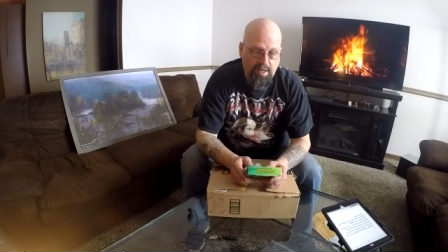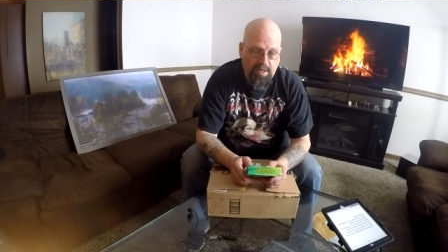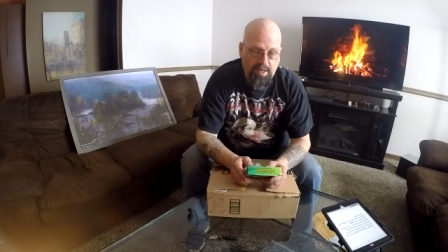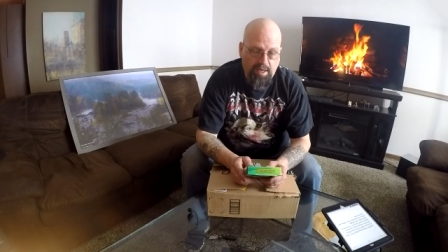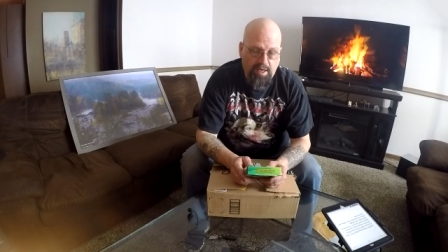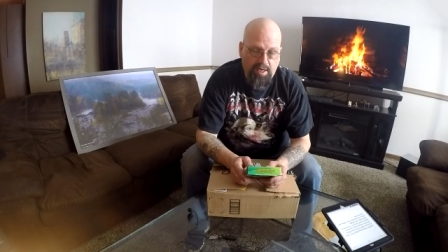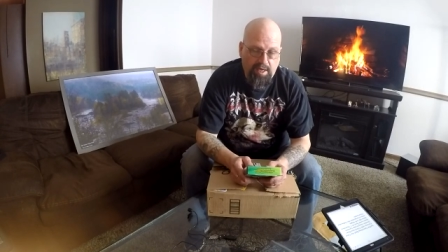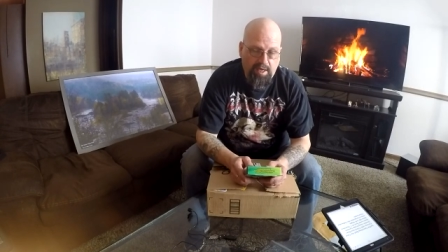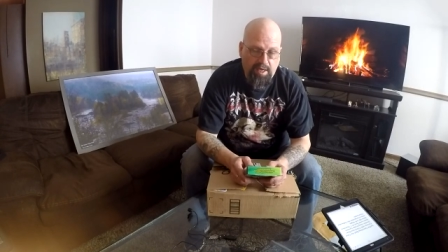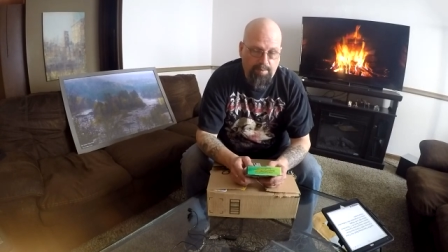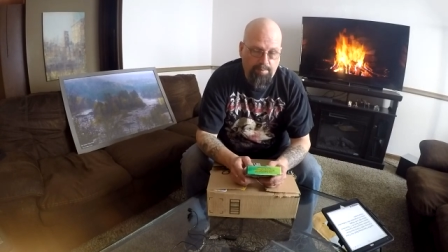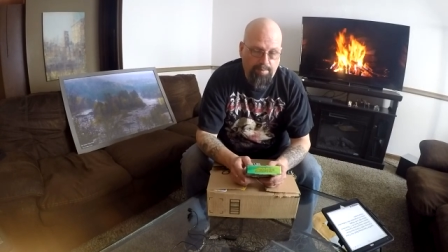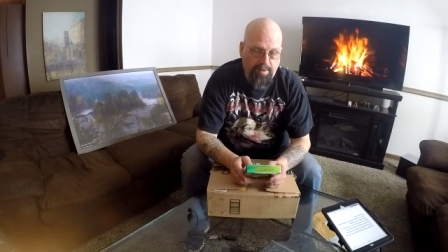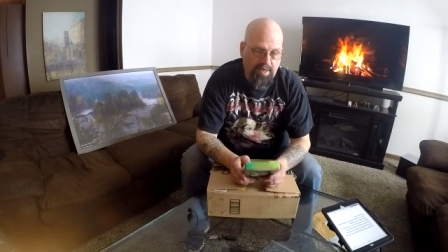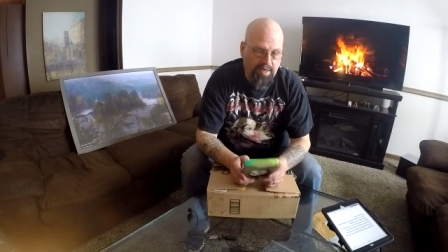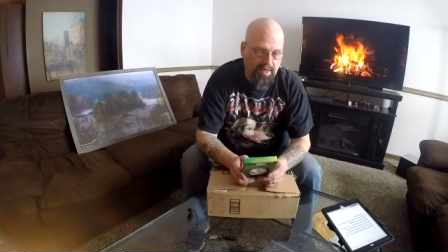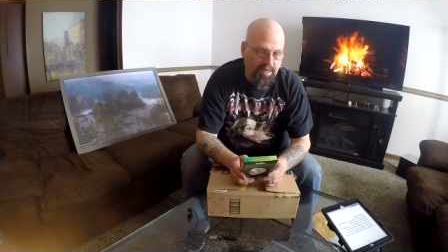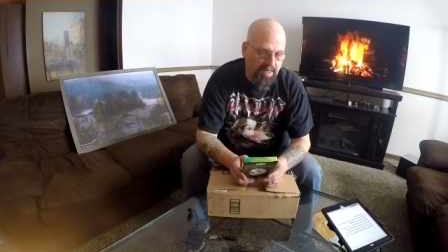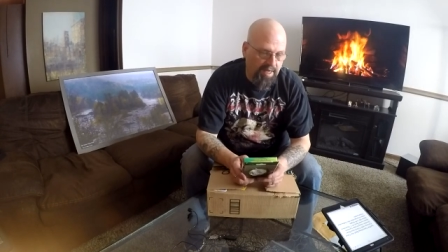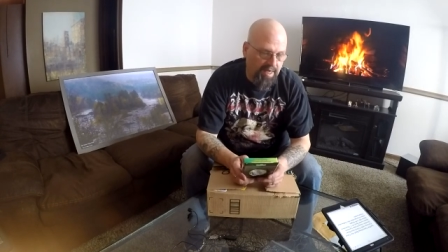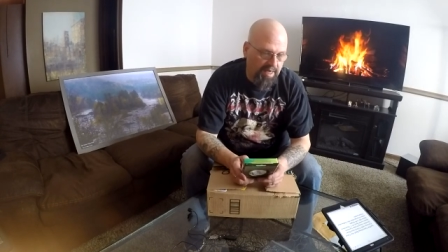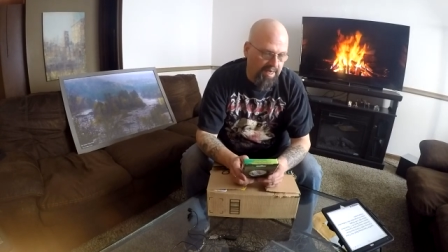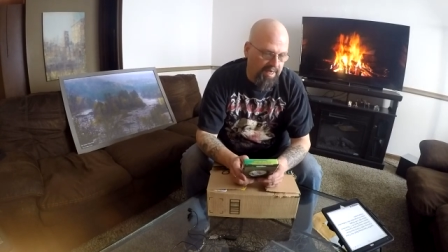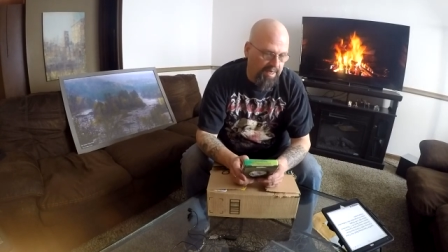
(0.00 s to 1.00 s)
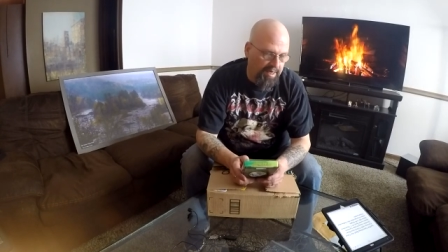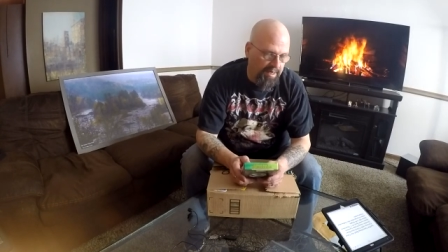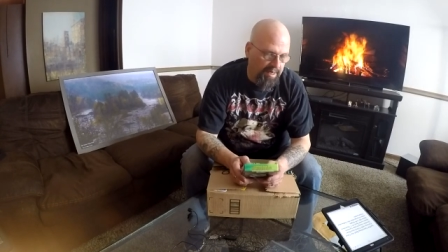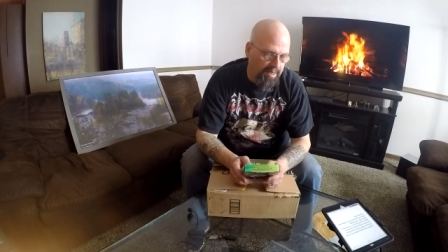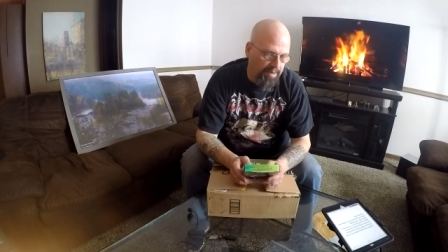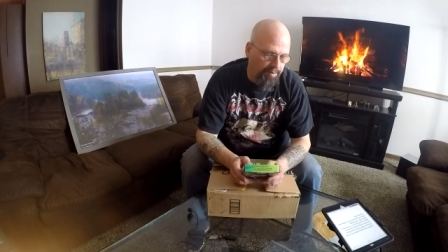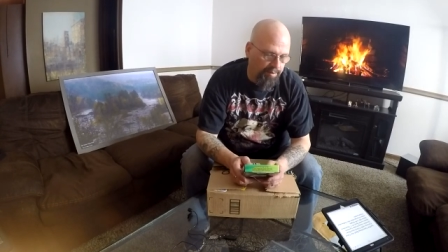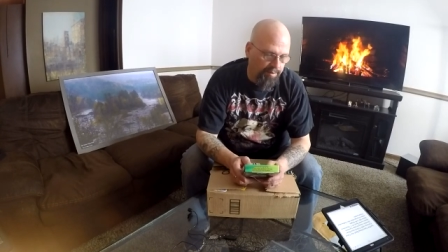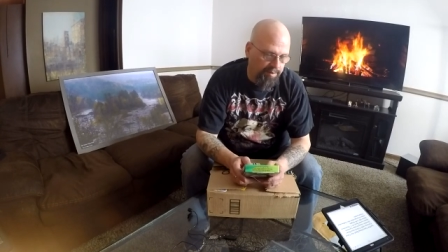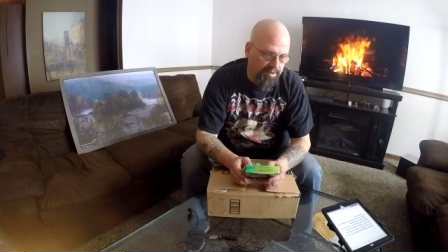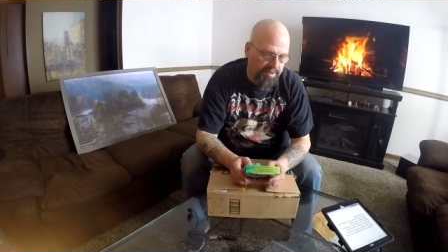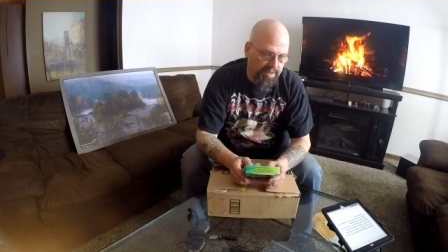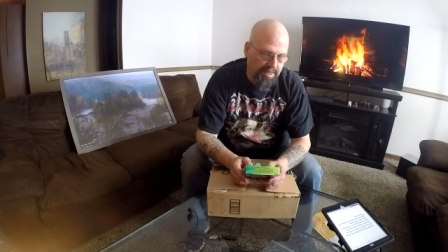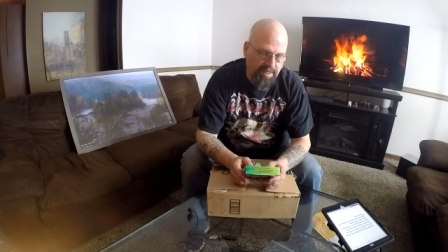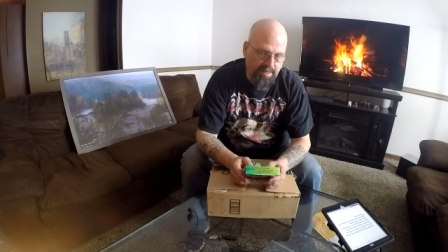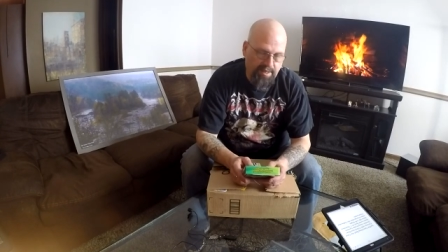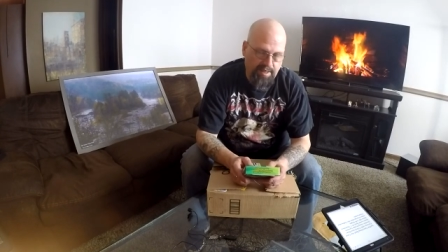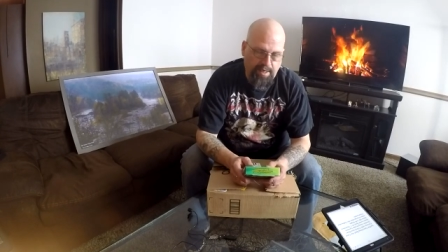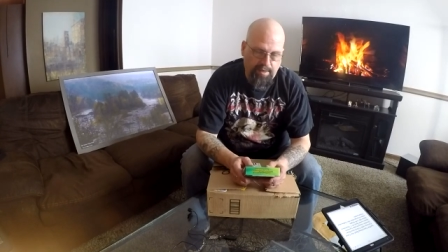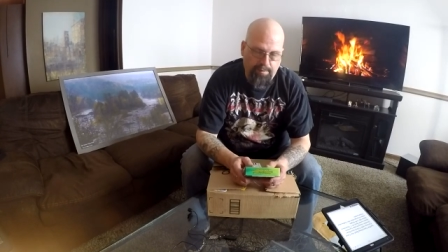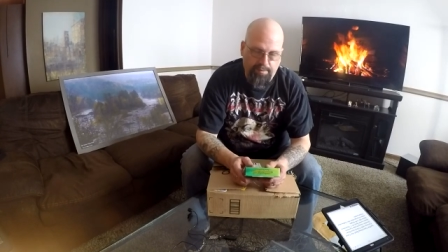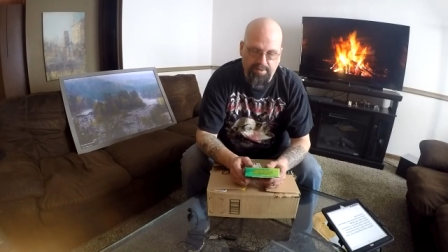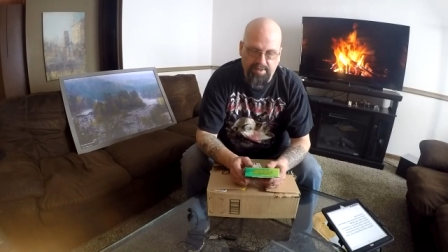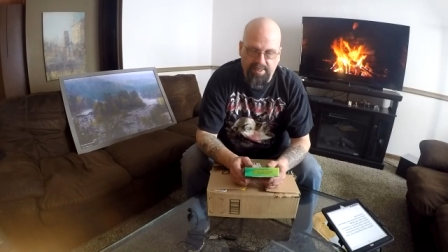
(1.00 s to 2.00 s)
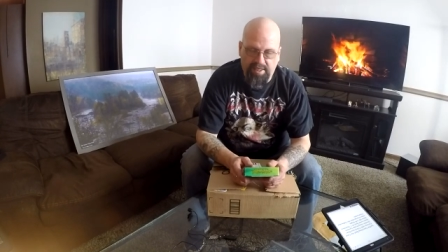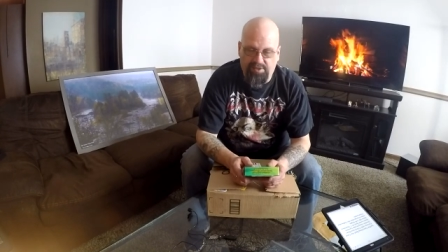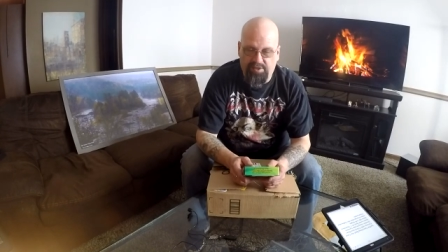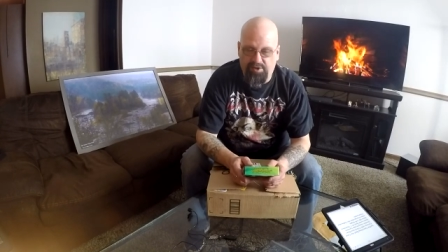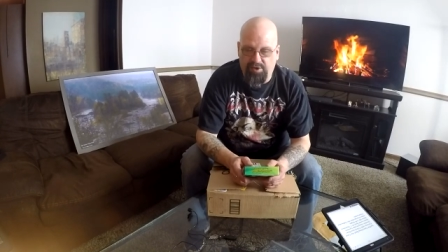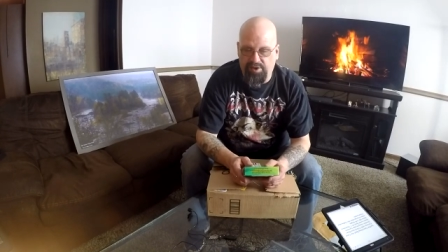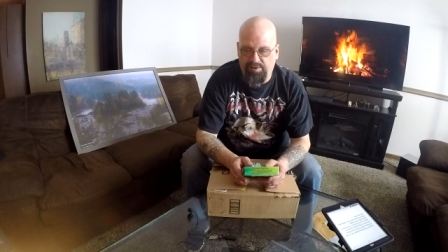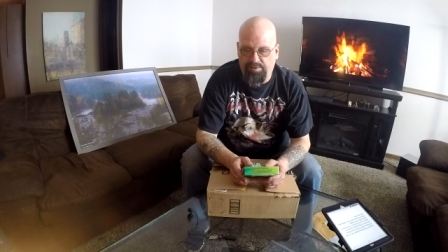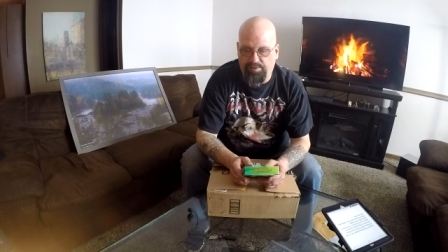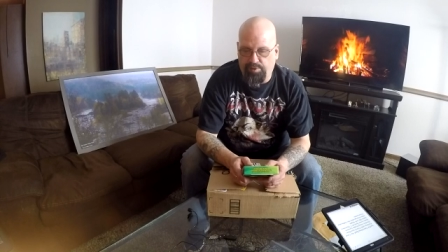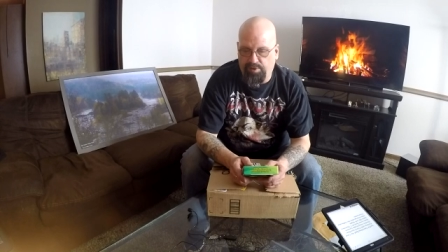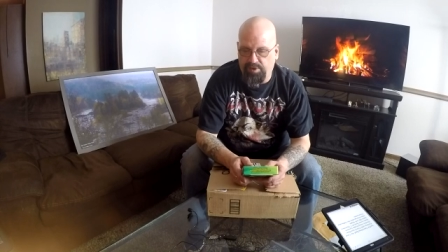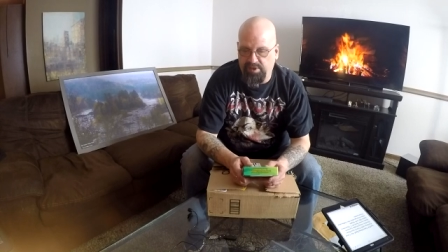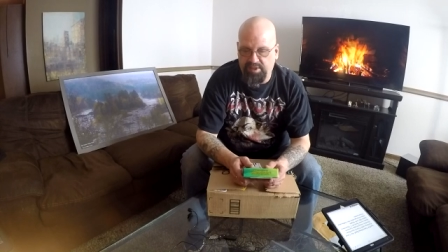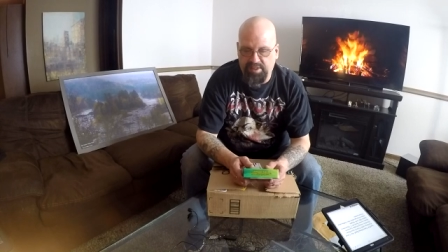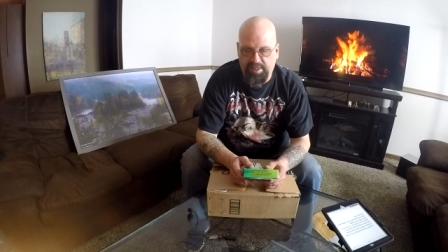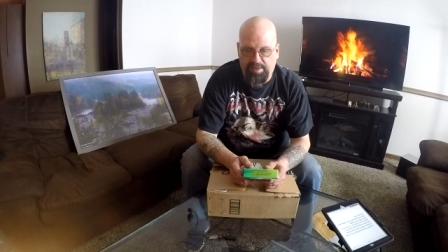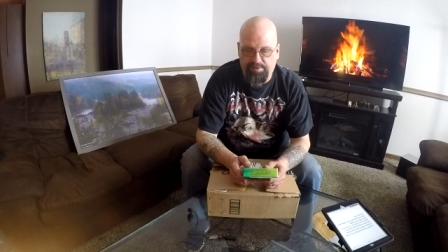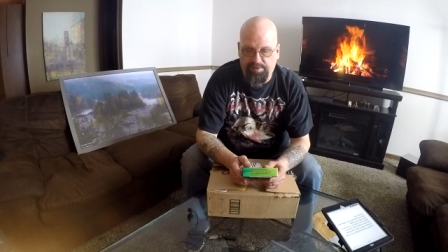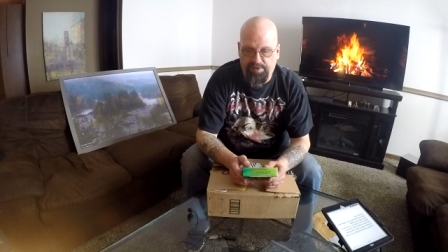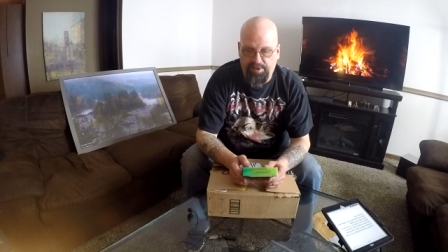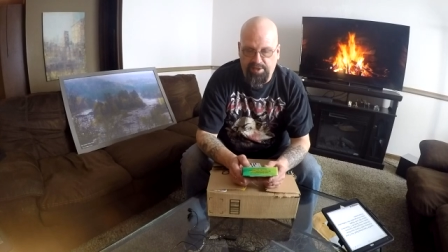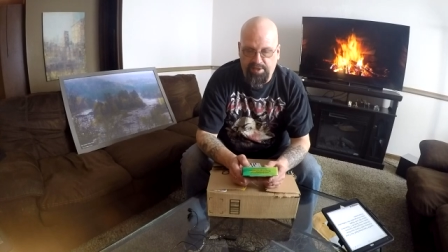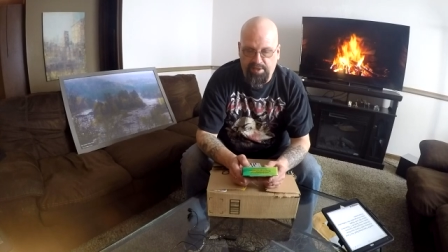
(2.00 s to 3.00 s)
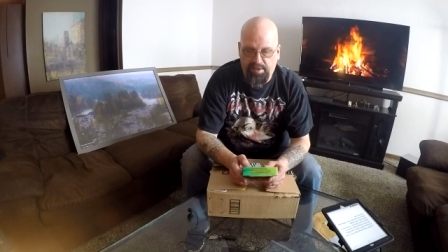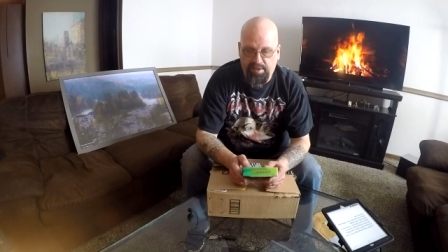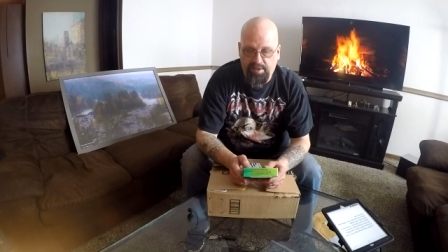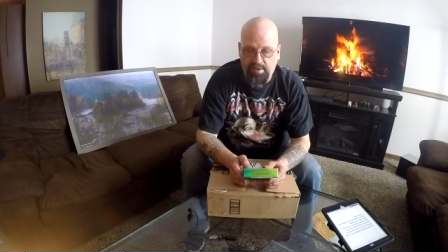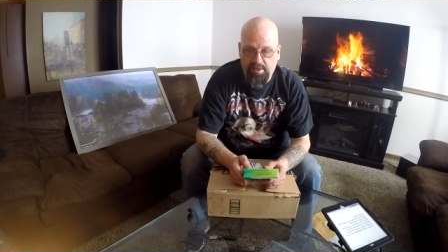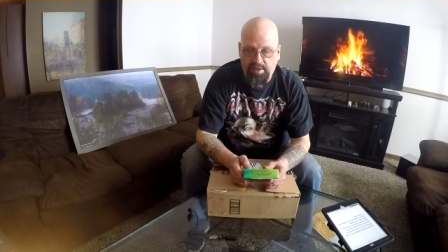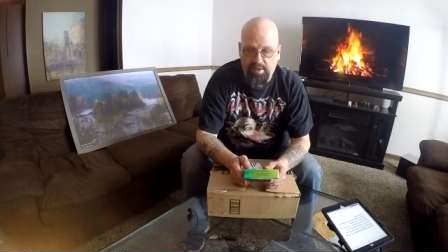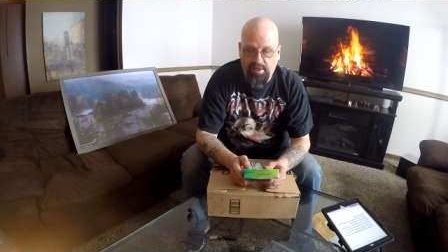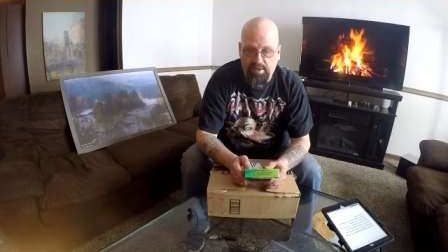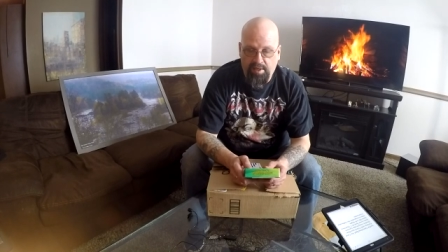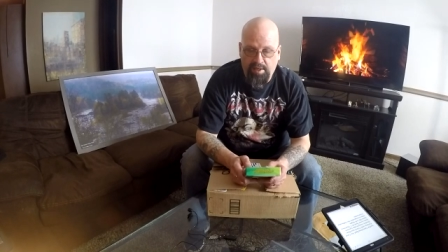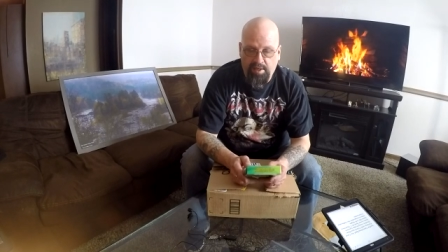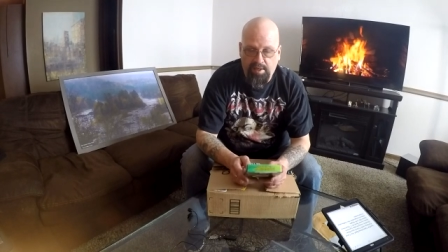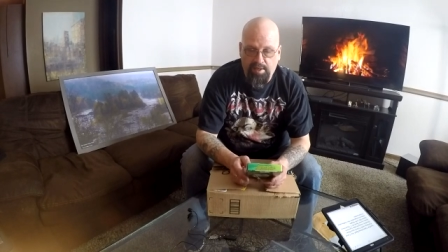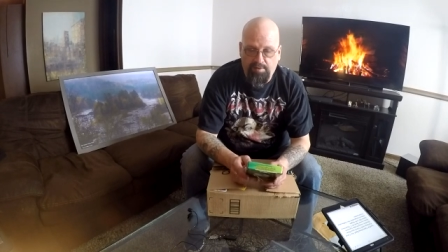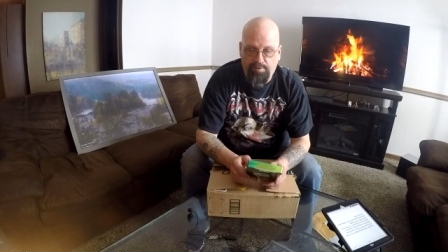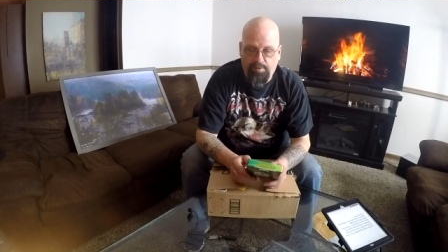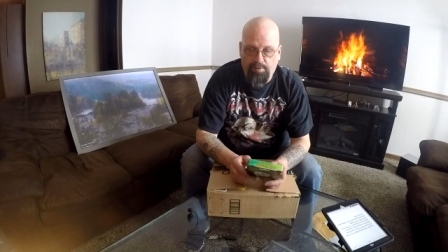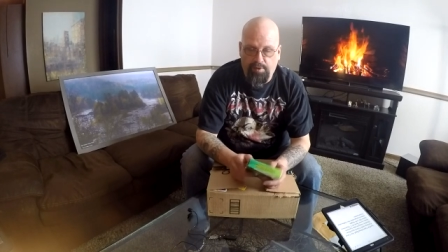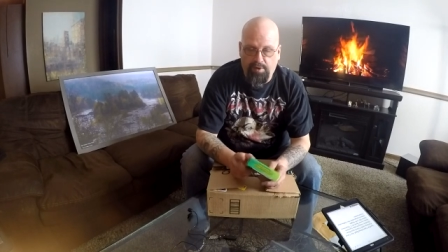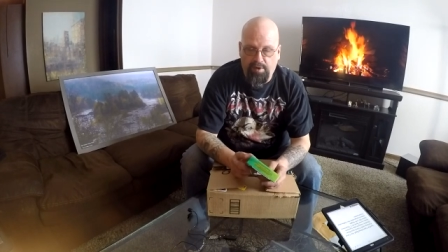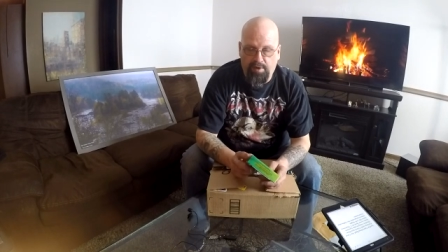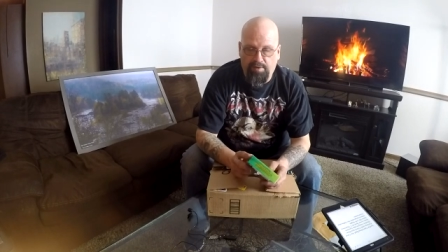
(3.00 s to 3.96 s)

Um, online, it was saying that it was like thirty-four seventy for